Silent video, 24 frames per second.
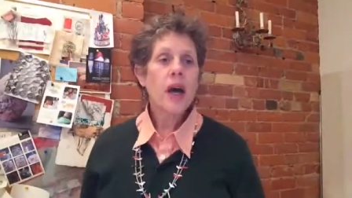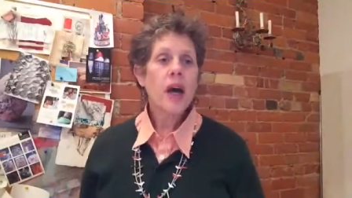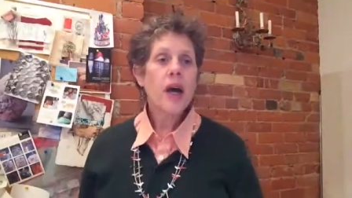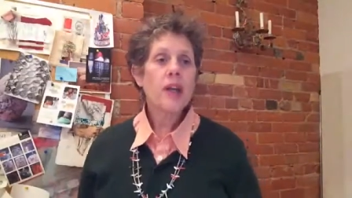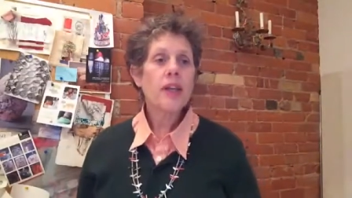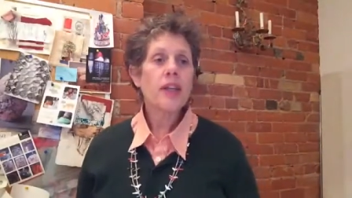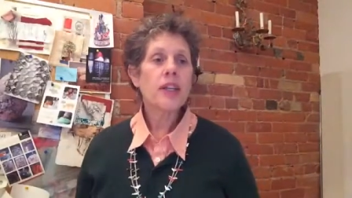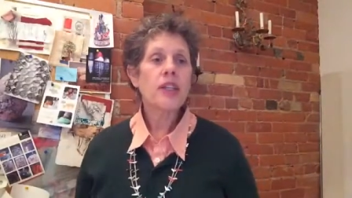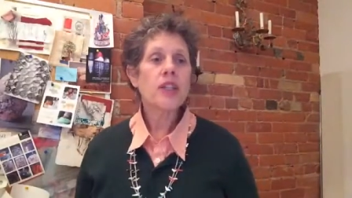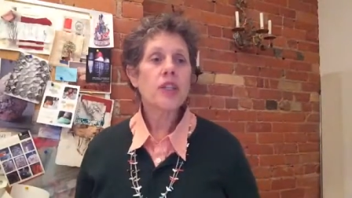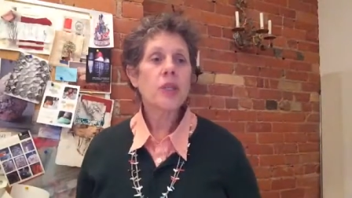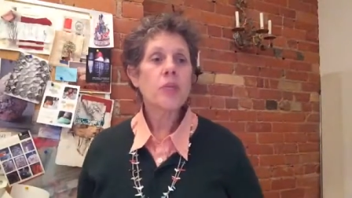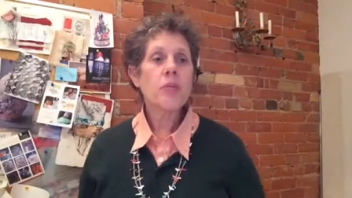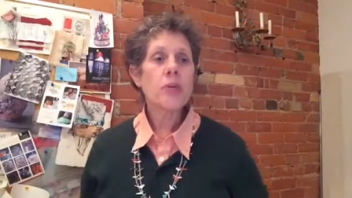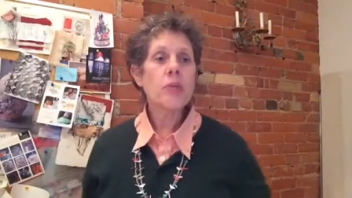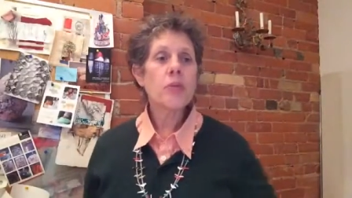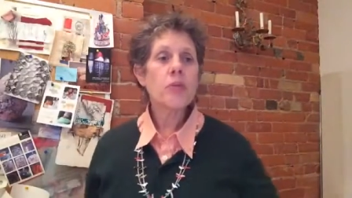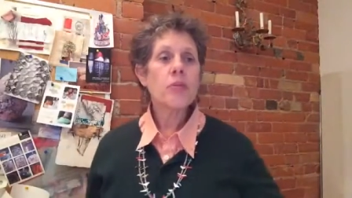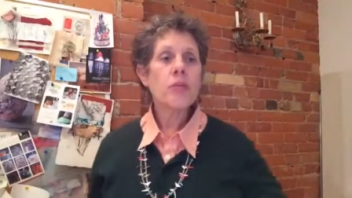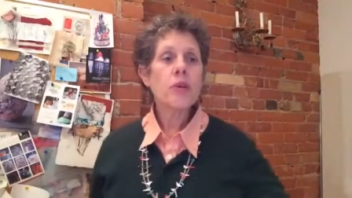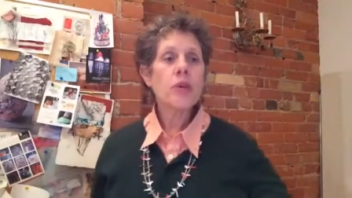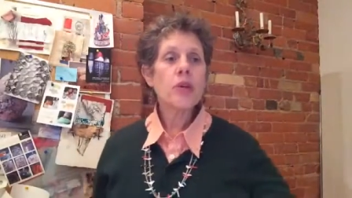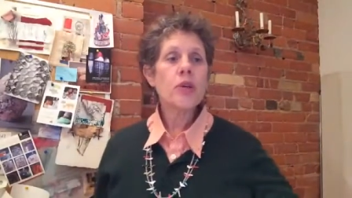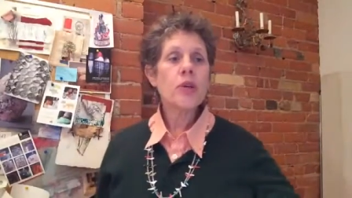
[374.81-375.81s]
They should be
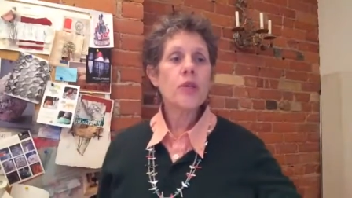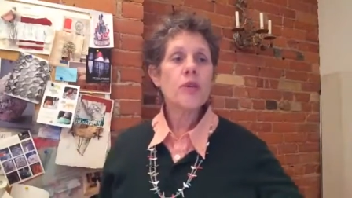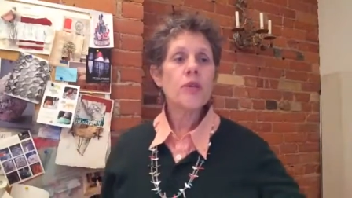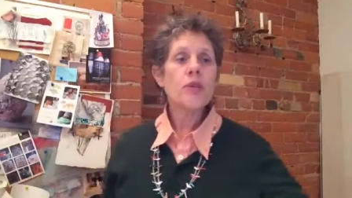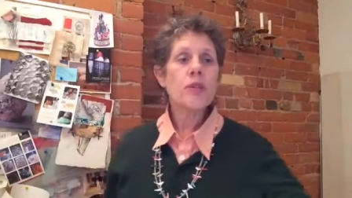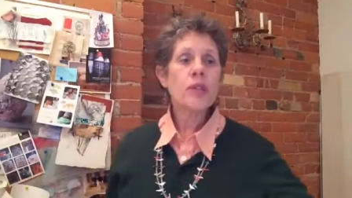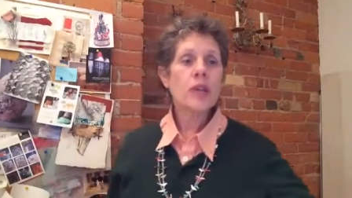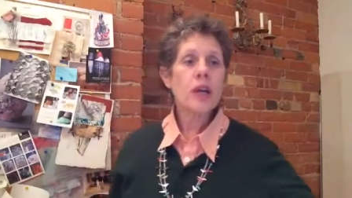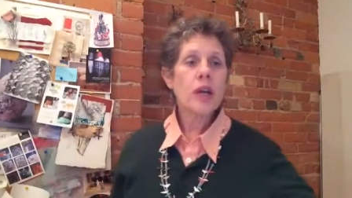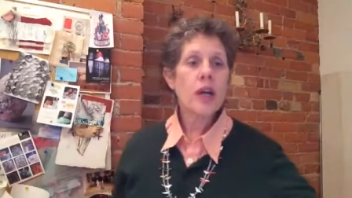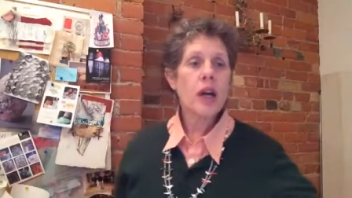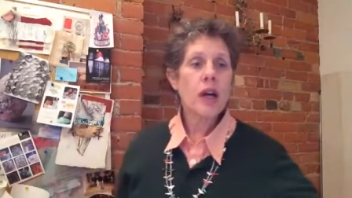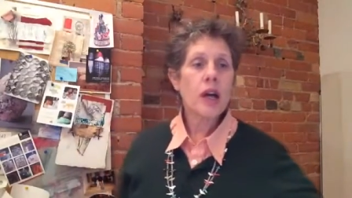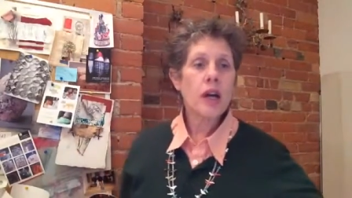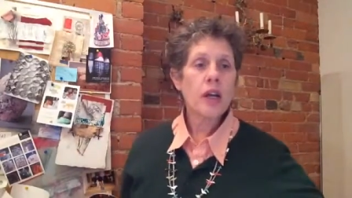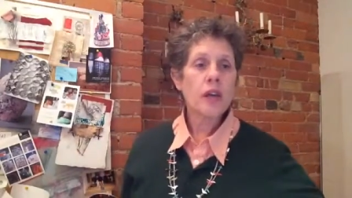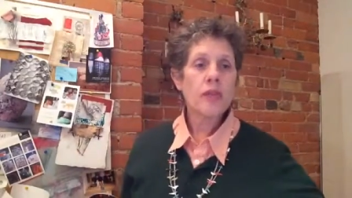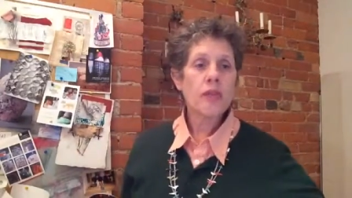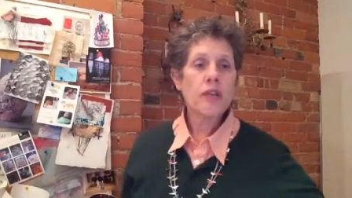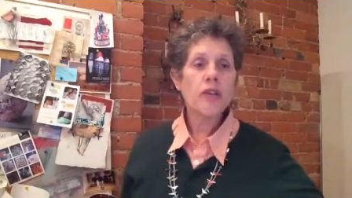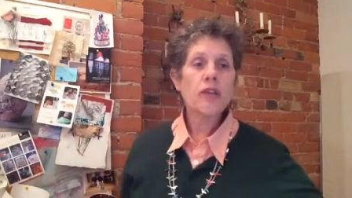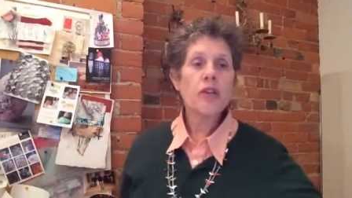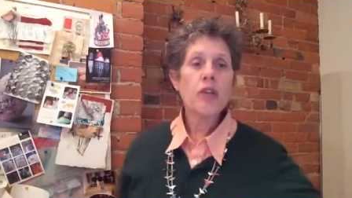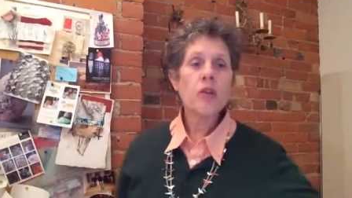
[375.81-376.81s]
removed. If
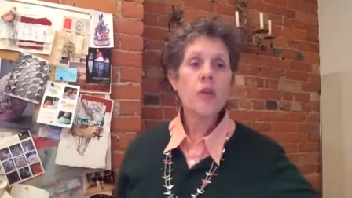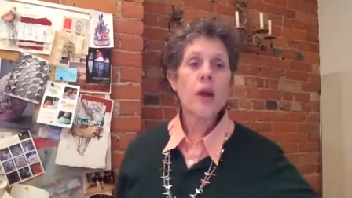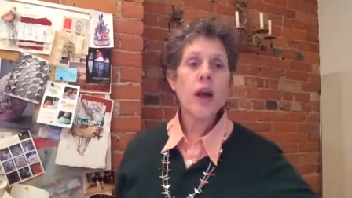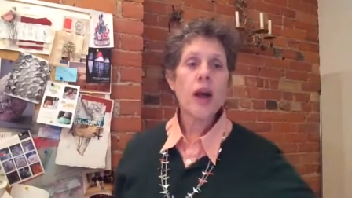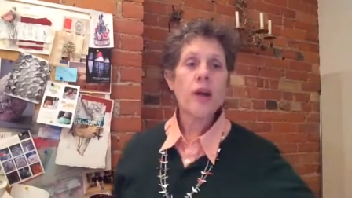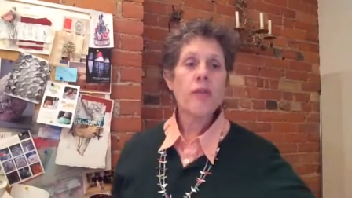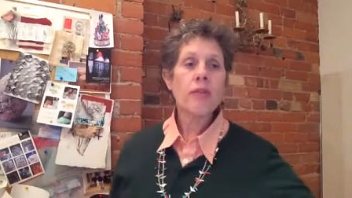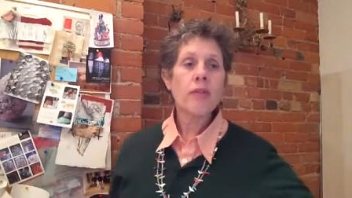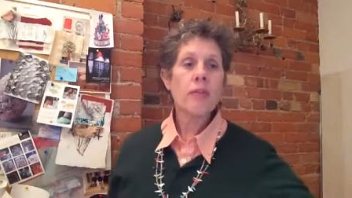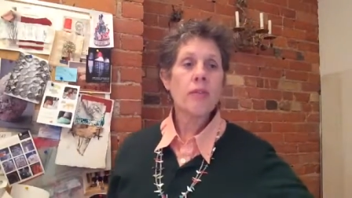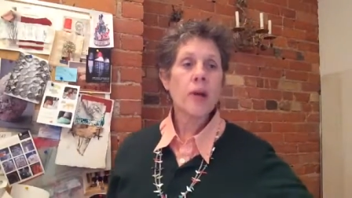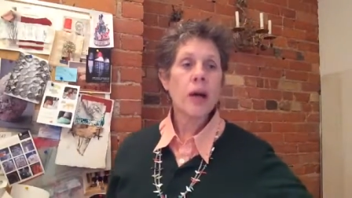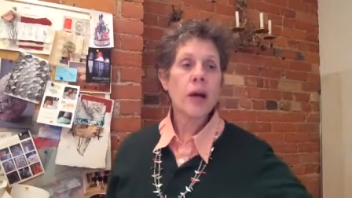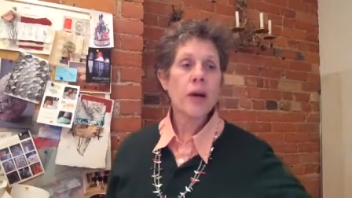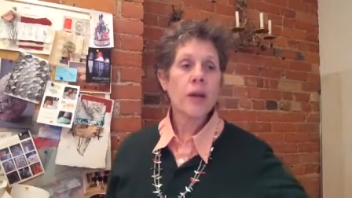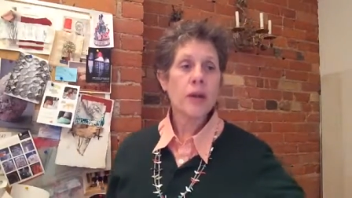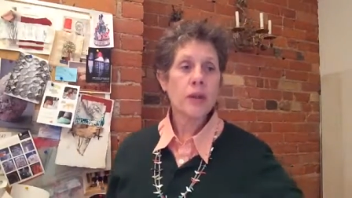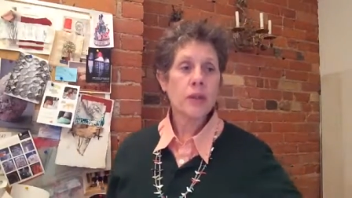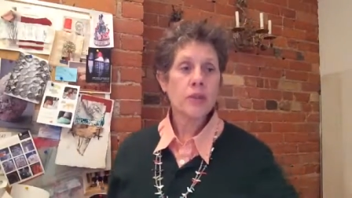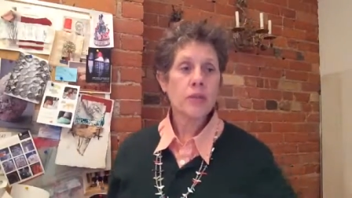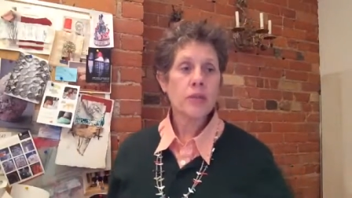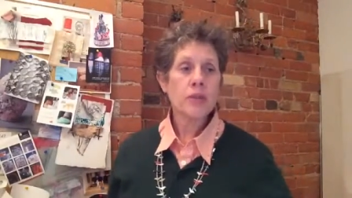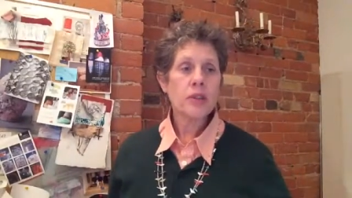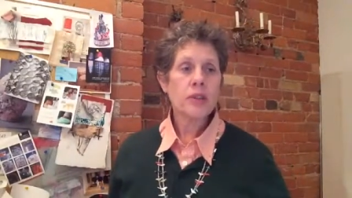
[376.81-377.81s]
you do have
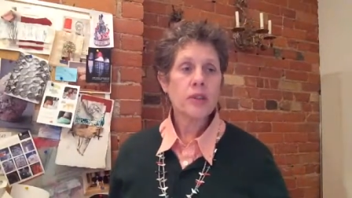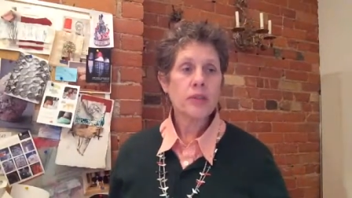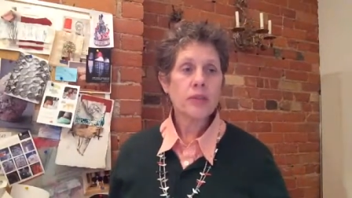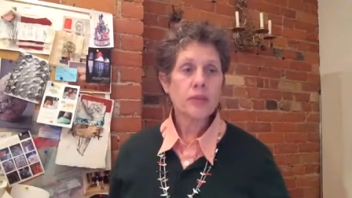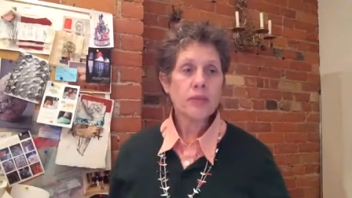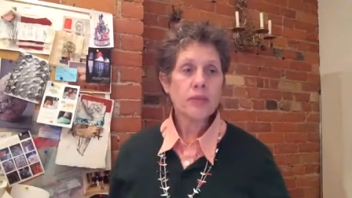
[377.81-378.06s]
amalgams,